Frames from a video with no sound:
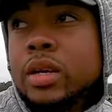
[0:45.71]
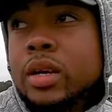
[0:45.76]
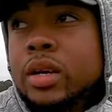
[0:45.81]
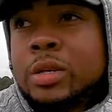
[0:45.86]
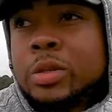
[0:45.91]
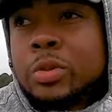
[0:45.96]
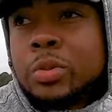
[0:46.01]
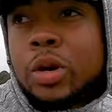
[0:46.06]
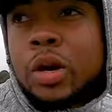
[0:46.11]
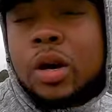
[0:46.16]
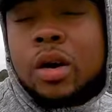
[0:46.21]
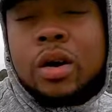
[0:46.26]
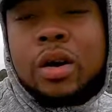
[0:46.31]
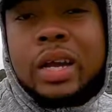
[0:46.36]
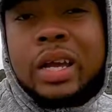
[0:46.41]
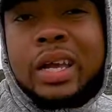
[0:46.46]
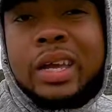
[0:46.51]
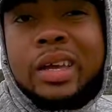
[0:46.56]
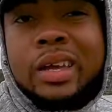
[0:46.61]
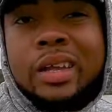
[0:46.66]
because we are
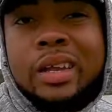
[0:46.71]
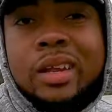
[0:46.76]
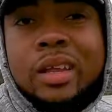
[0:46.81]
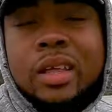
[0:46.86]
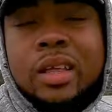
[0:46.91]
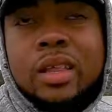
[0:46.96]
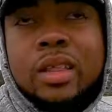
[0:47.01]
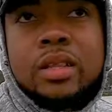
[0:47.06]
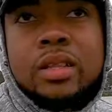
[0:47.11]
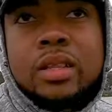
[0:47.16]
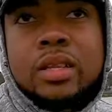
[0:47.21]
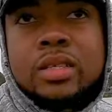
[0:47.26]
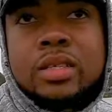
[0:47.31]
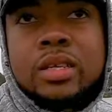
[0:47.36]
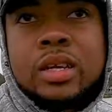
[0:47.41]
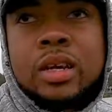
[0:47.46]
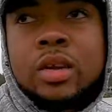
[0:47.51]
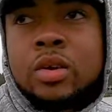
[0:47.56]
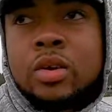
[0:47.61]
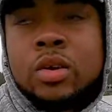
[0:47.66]
in uh, this
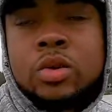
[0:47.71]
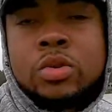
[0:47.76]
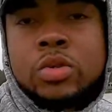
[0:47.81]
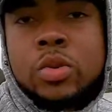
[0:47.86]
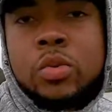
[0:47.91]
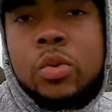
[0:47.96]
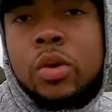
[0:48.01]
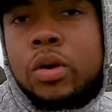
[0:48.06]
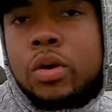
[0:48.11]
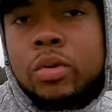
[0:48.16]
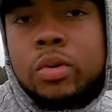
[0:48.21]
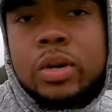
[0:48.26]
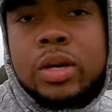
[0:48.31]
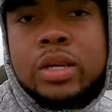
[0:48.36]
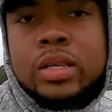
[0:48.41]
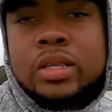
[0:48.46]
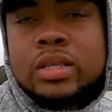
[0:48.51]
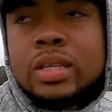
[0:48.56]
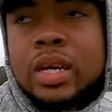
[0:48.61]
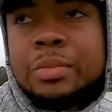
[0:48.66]
intercoastal
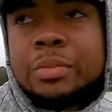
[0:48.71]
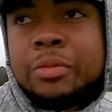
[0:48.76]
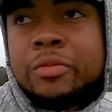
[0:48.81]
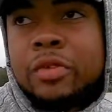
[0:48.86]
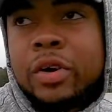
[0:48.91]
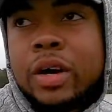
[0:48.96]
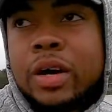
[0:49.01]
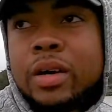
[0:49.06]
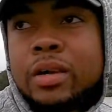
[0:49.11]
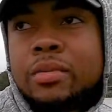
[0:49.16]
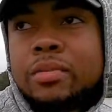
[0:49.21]
waterway type of vibe.